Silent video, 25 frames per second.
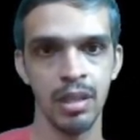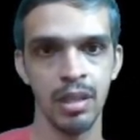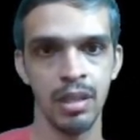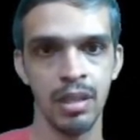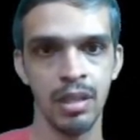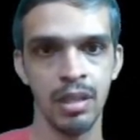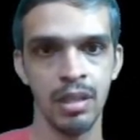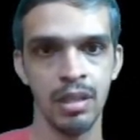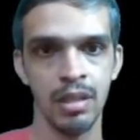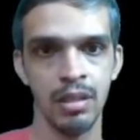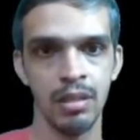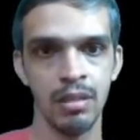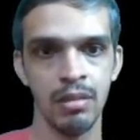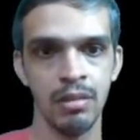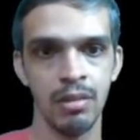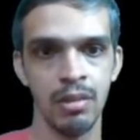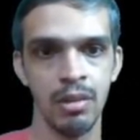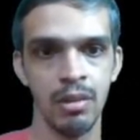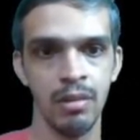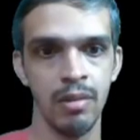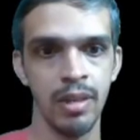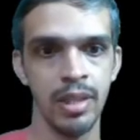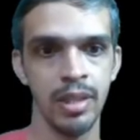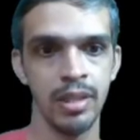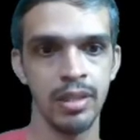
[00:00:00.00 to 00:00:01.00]

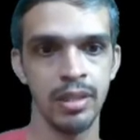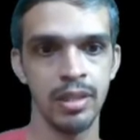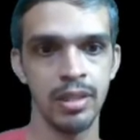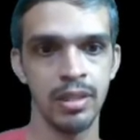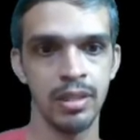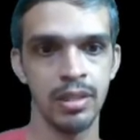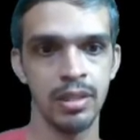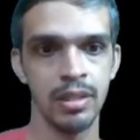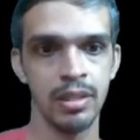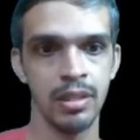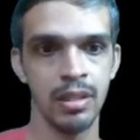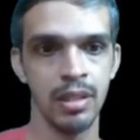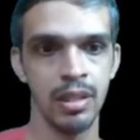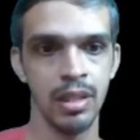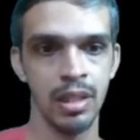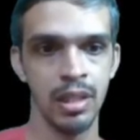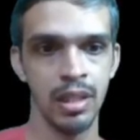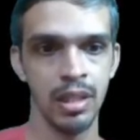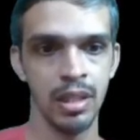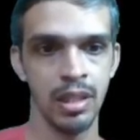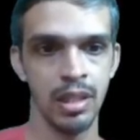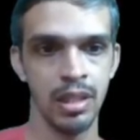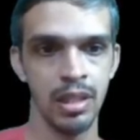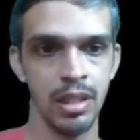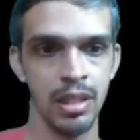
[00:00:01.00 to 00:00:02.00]
always
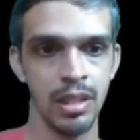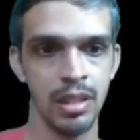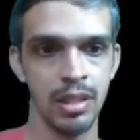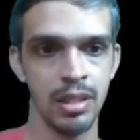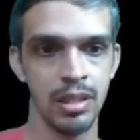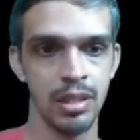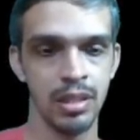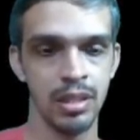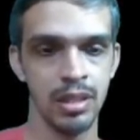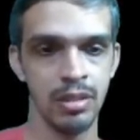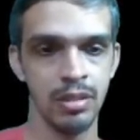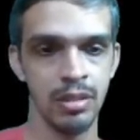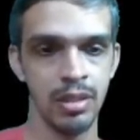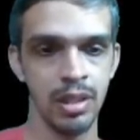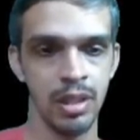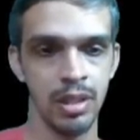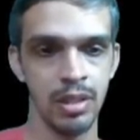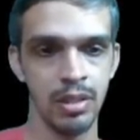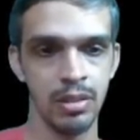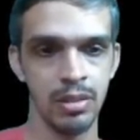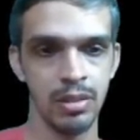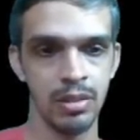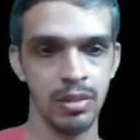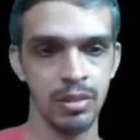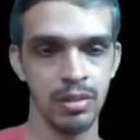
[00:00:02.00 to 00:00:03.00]

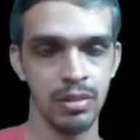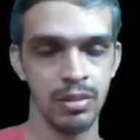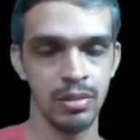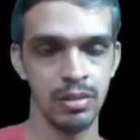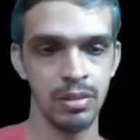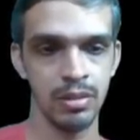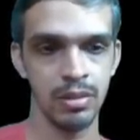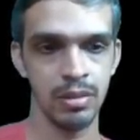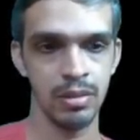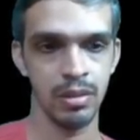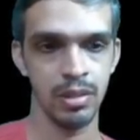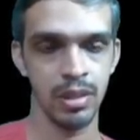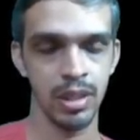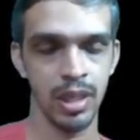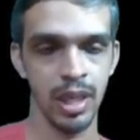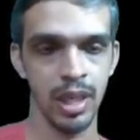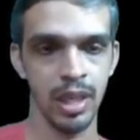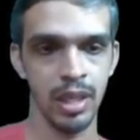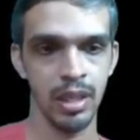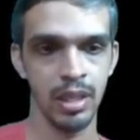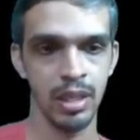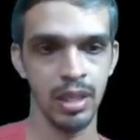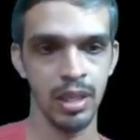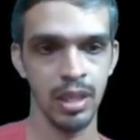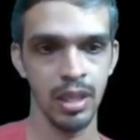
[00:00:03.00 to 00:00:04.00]
you need to
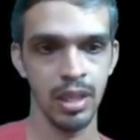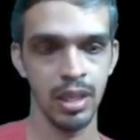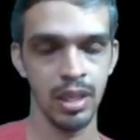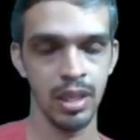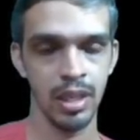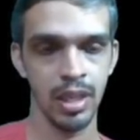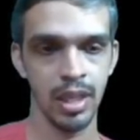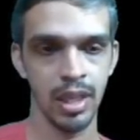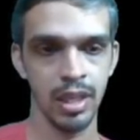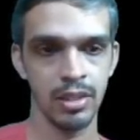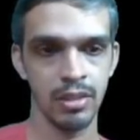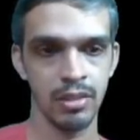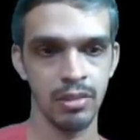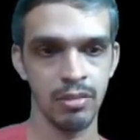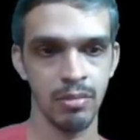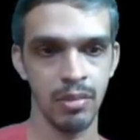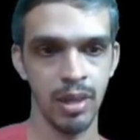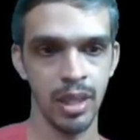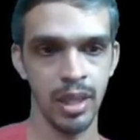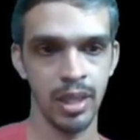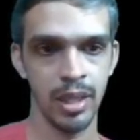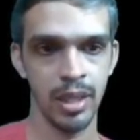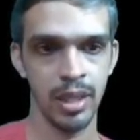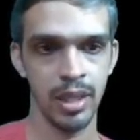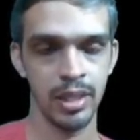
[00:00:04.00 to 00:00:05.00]
know that in the
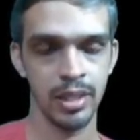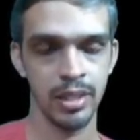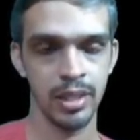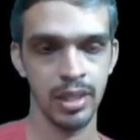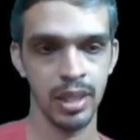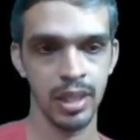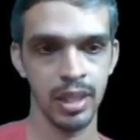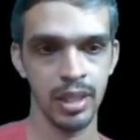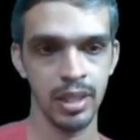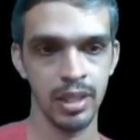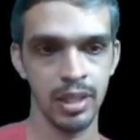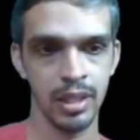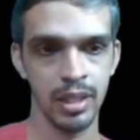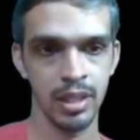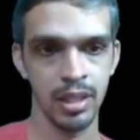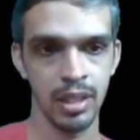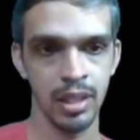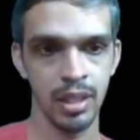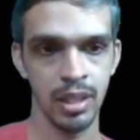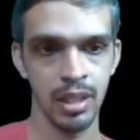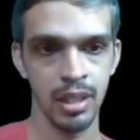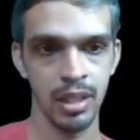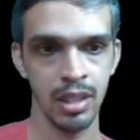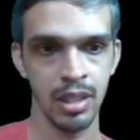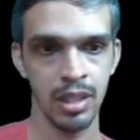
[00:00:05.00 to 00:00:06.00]
case of binary search,
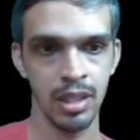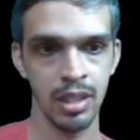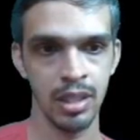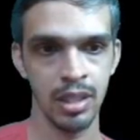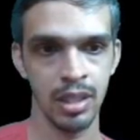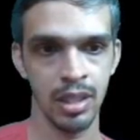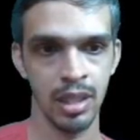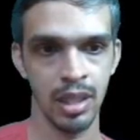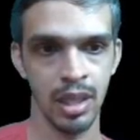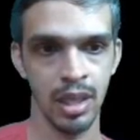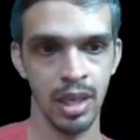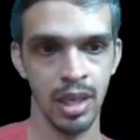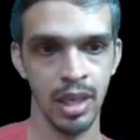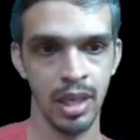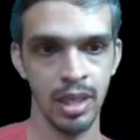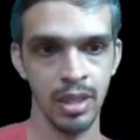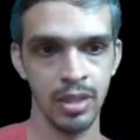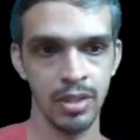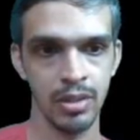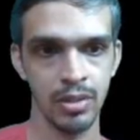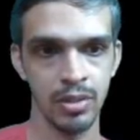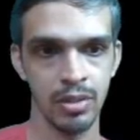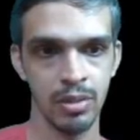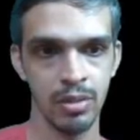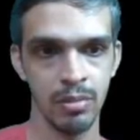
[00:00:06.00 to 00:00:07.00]
the
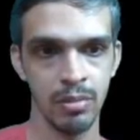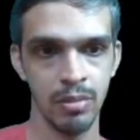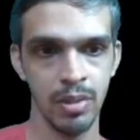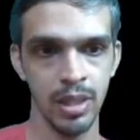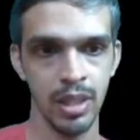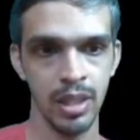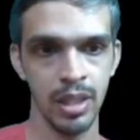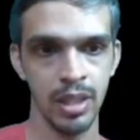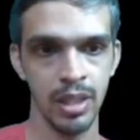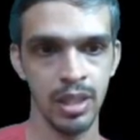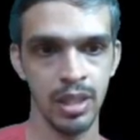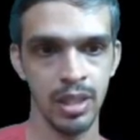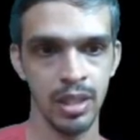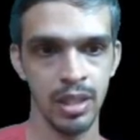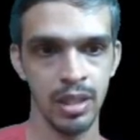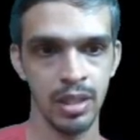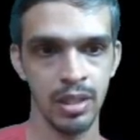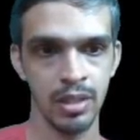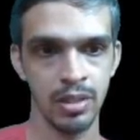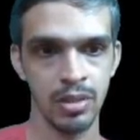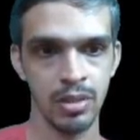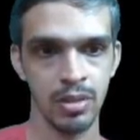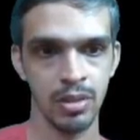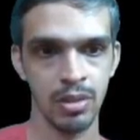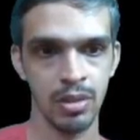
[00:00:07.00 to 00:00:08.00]
array should be
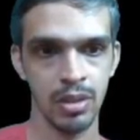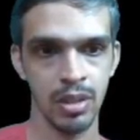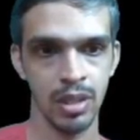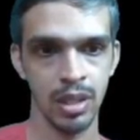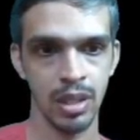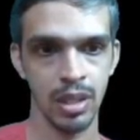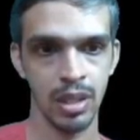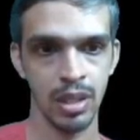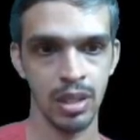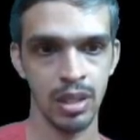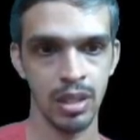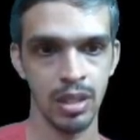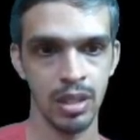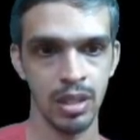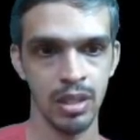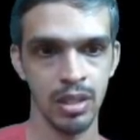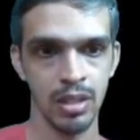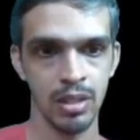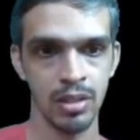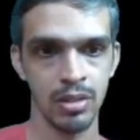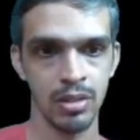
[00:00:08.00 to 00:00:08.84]
sorted.